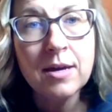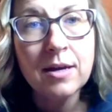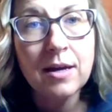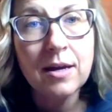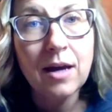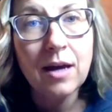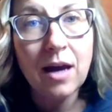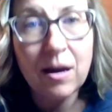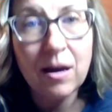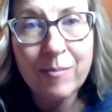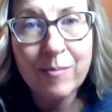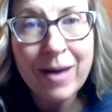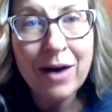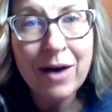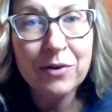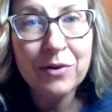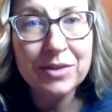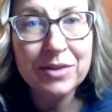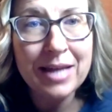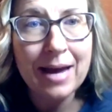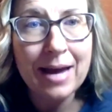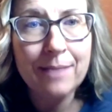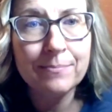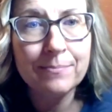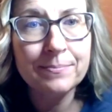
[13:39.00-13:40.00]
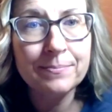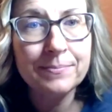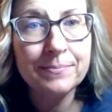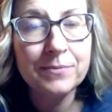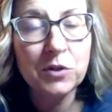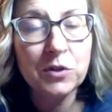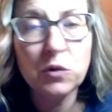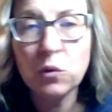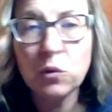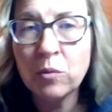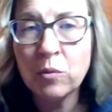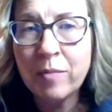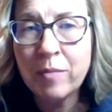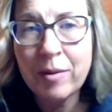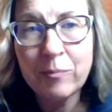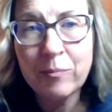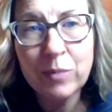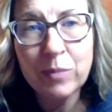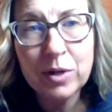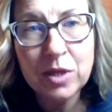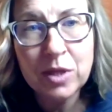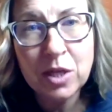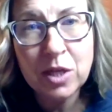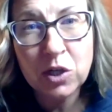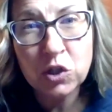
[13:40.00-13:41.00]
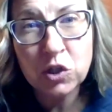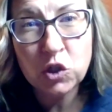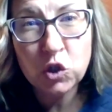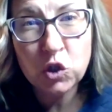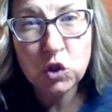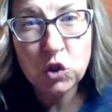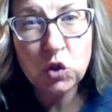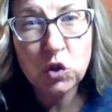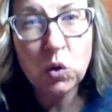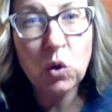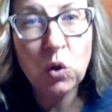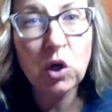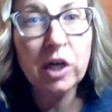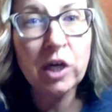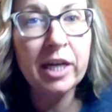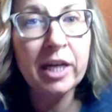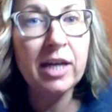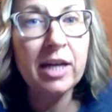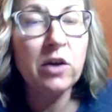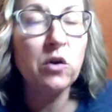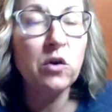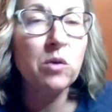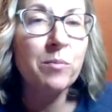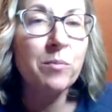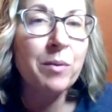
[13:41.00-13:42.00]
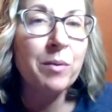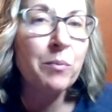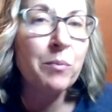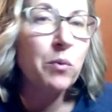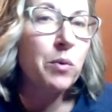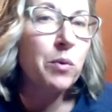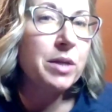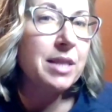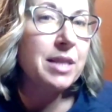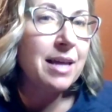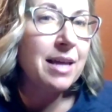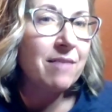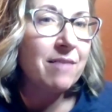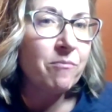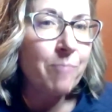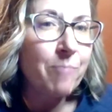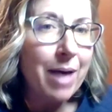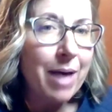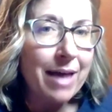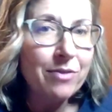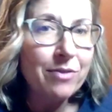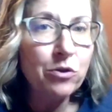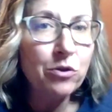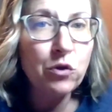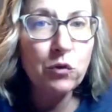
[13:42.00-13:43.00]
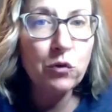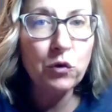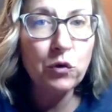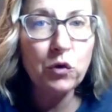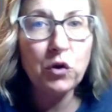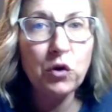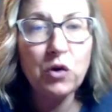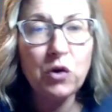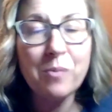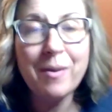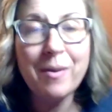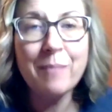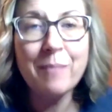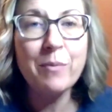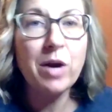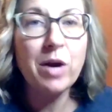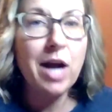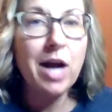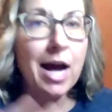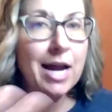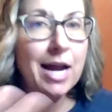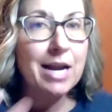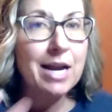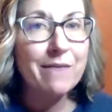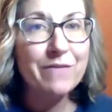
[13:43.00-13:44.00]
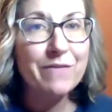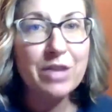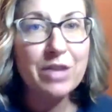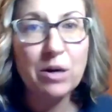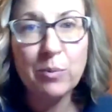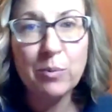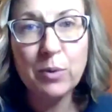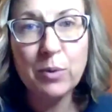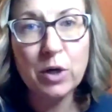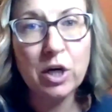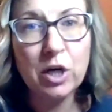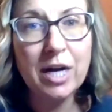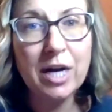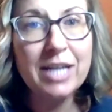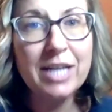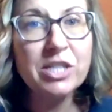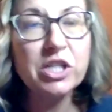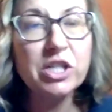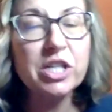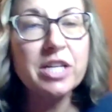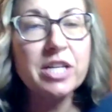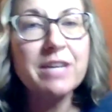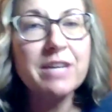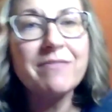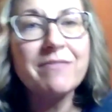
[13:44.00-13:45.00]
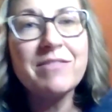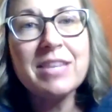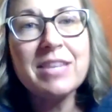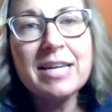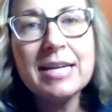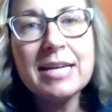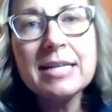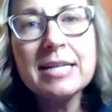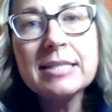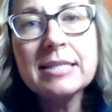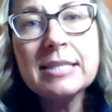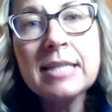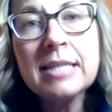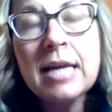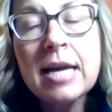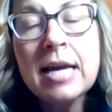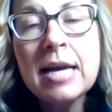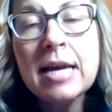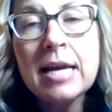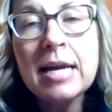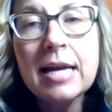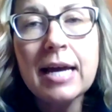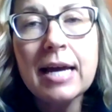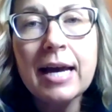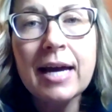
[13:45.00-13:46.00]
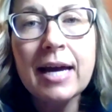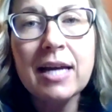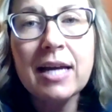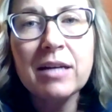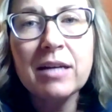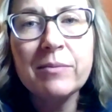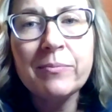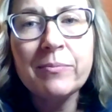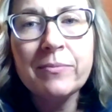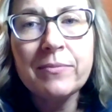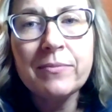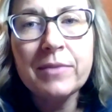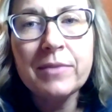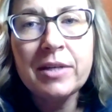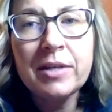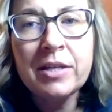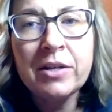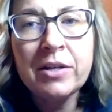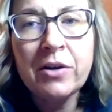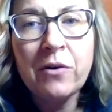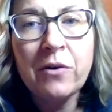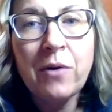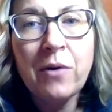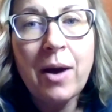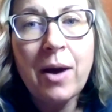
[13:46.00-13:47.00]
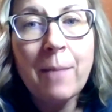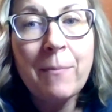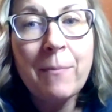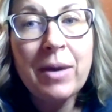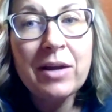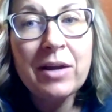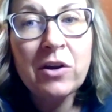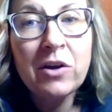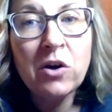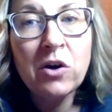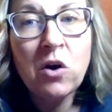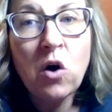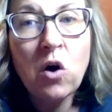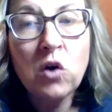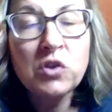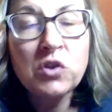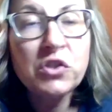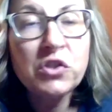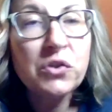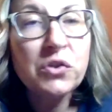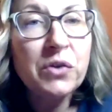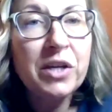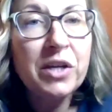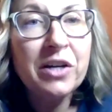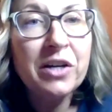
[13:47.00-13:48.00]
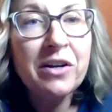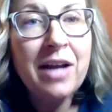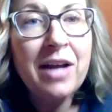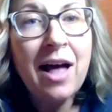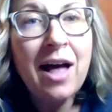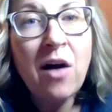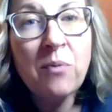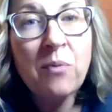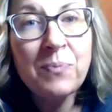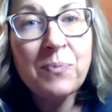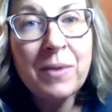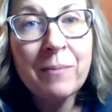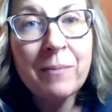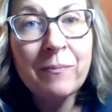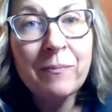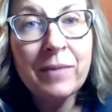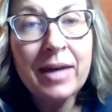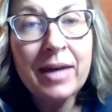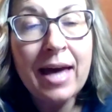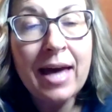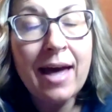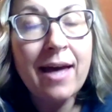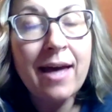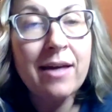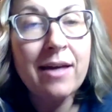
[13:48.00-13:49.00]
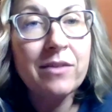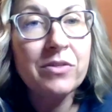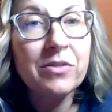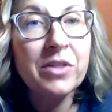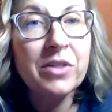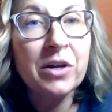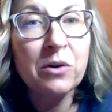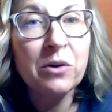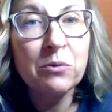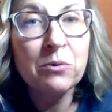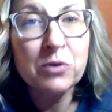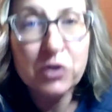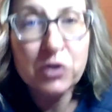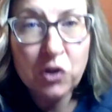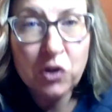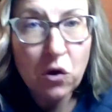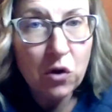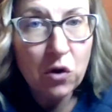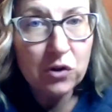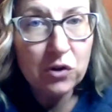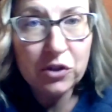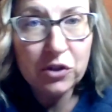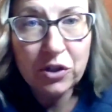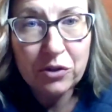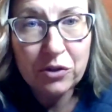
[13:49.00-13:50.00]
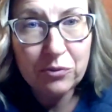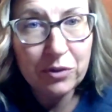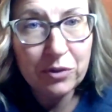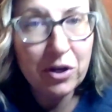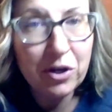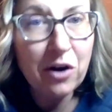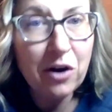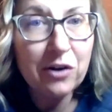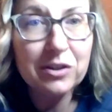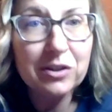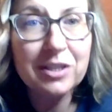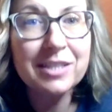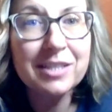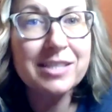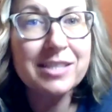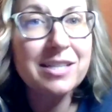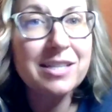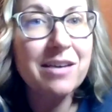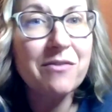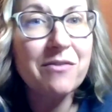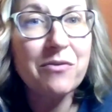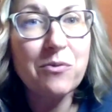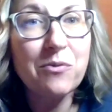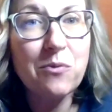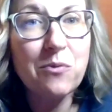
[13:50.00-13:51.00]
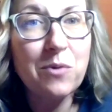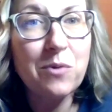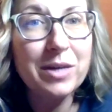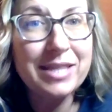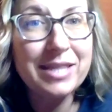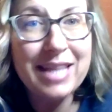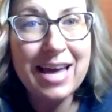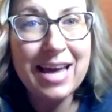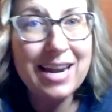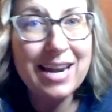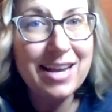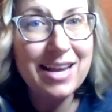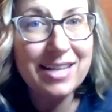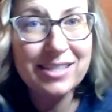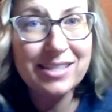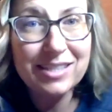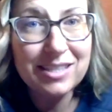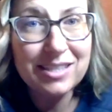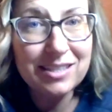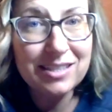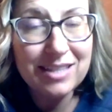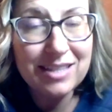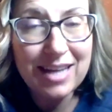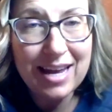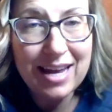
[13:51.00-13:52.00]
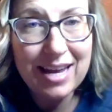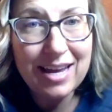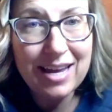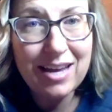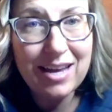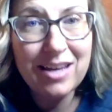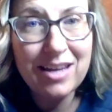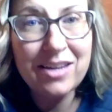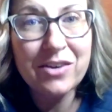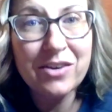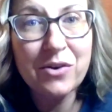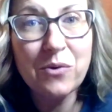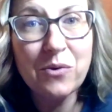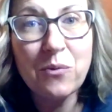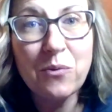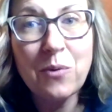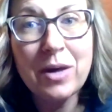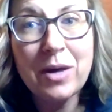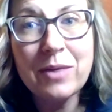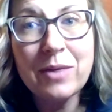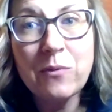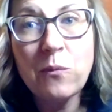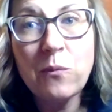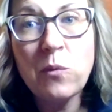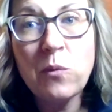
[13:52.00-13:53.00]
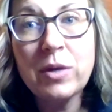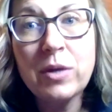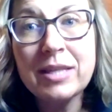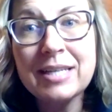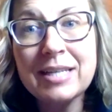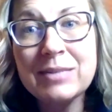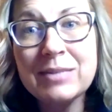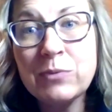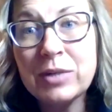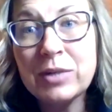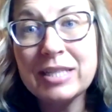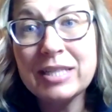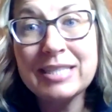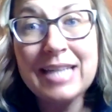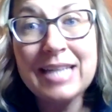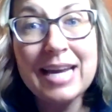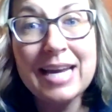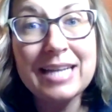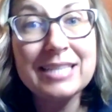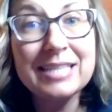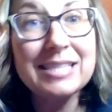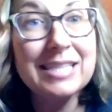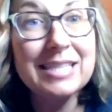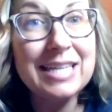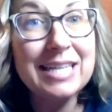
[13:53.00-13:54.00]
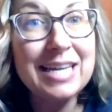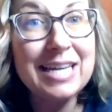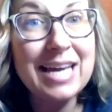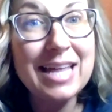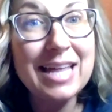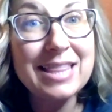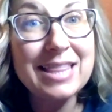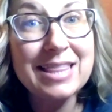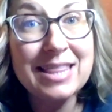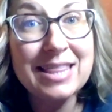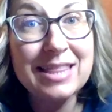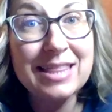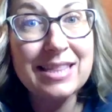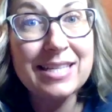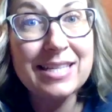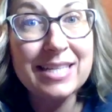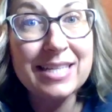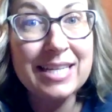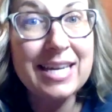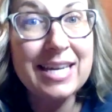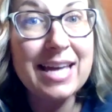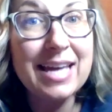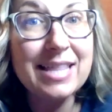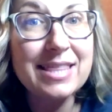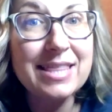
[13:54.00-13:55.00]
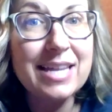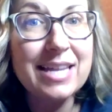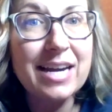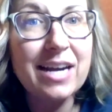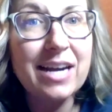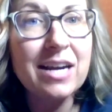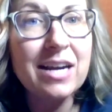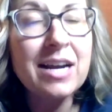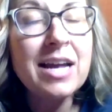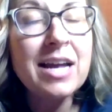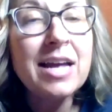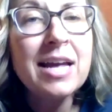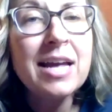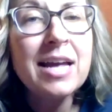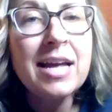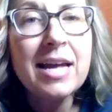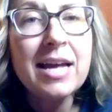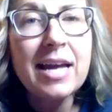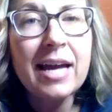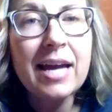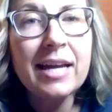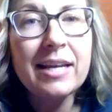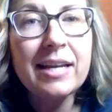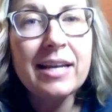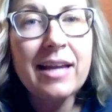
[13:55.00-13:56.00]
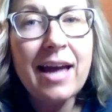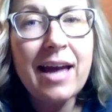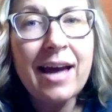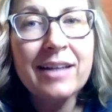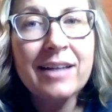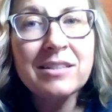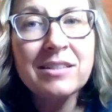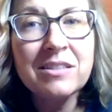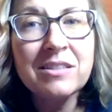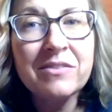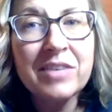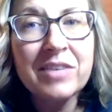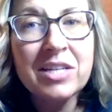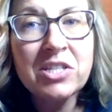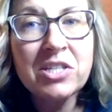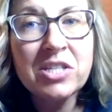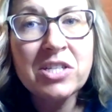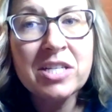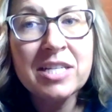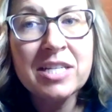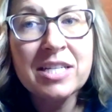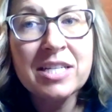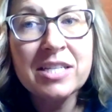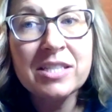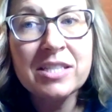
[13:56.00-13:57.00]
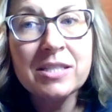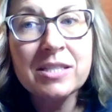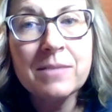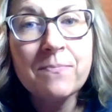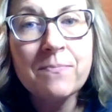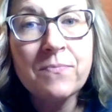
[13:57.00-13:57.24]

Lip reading: about them, you remember their story, you remember what they've been through, you remember kind of their progression of things. But you're also here to help them get their result, regardless of what that is, like, what it takes to get there. And activation is